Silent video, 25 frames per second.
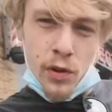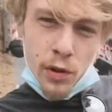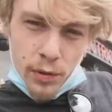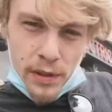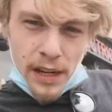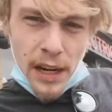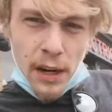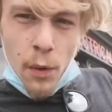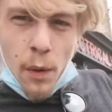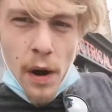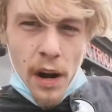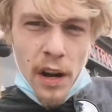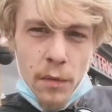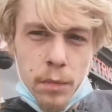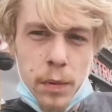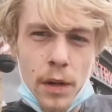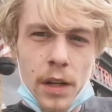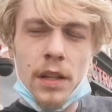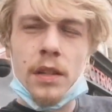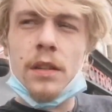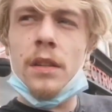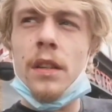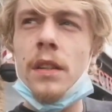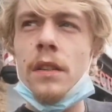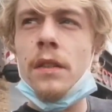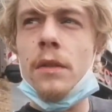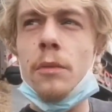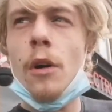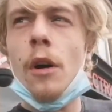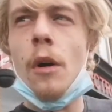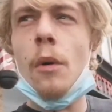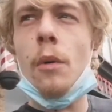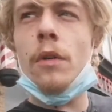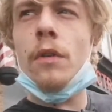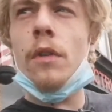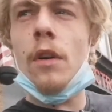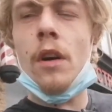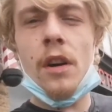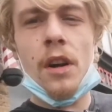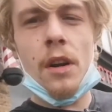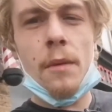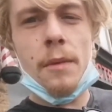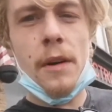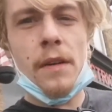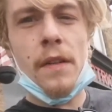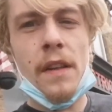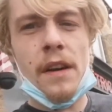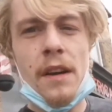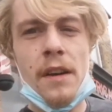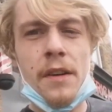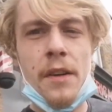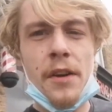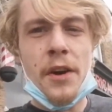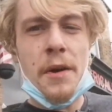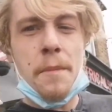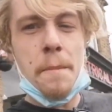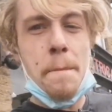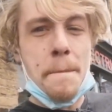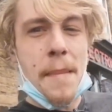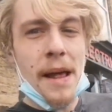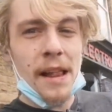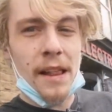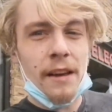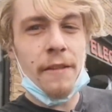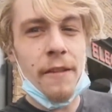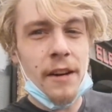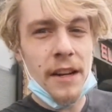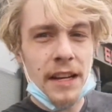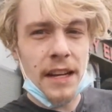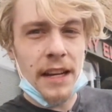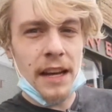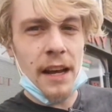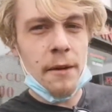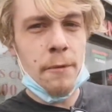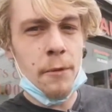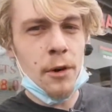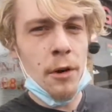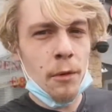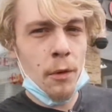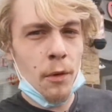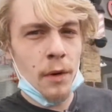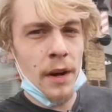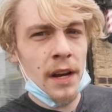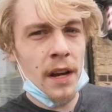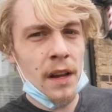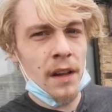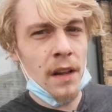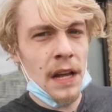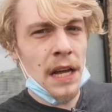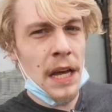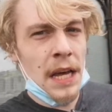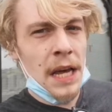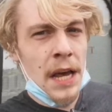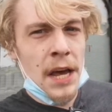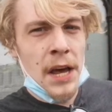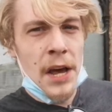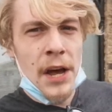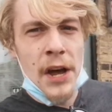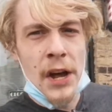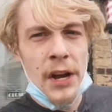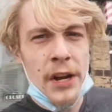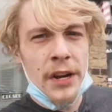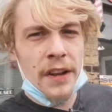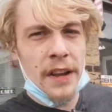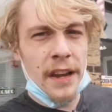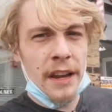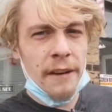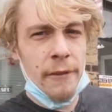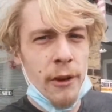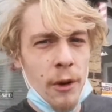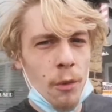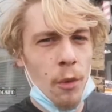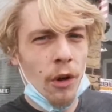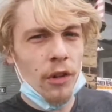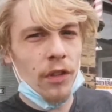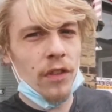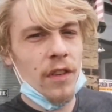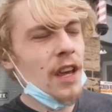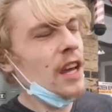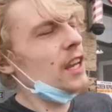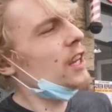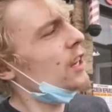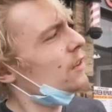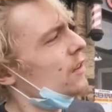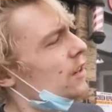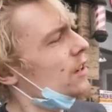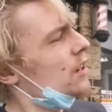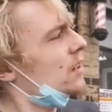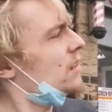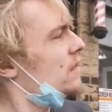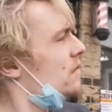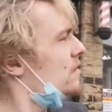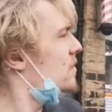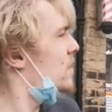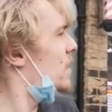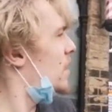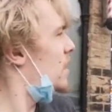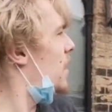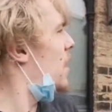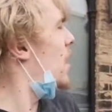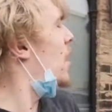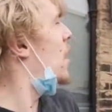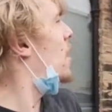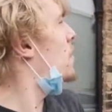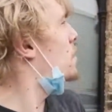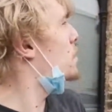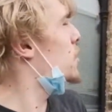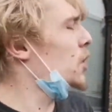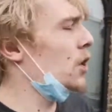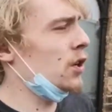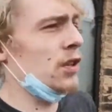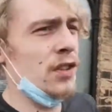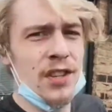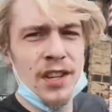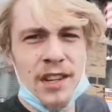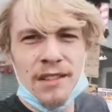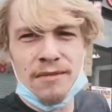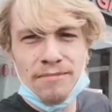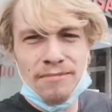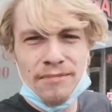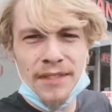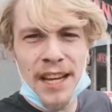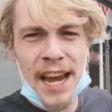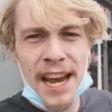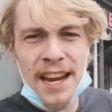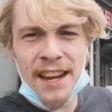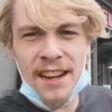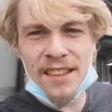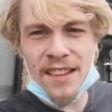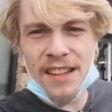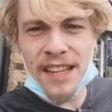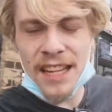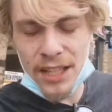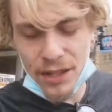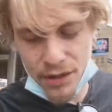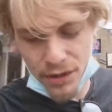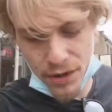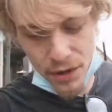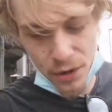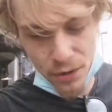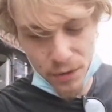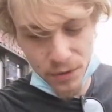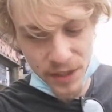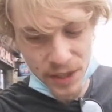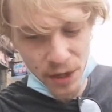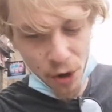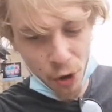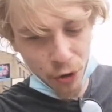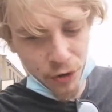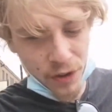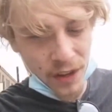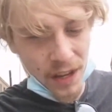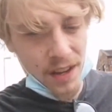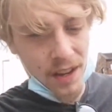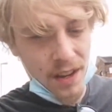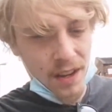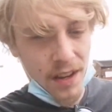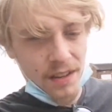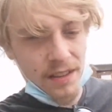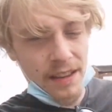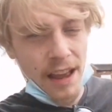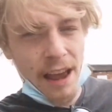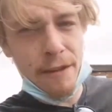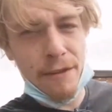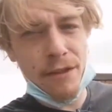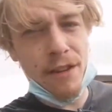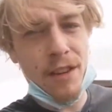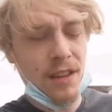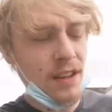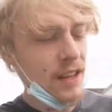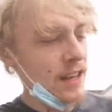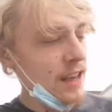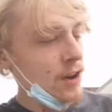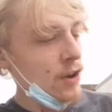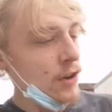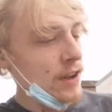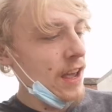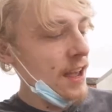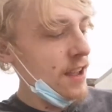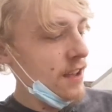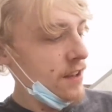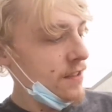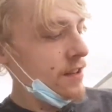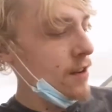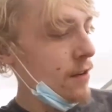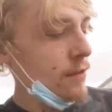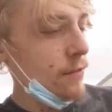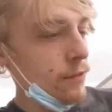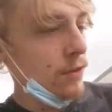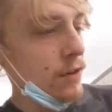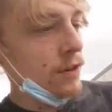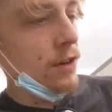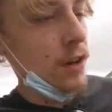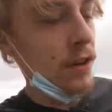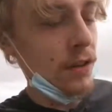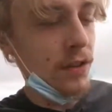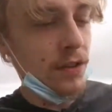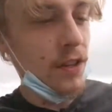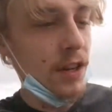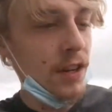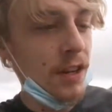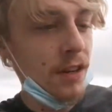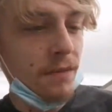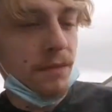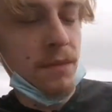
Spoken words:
two tank of ice blasts. These are what I was talking about that would melt if I didn't get them home quickly. And if you want to get your own, go to Gaining Electricals in Osset. Definitely go get yourself one, because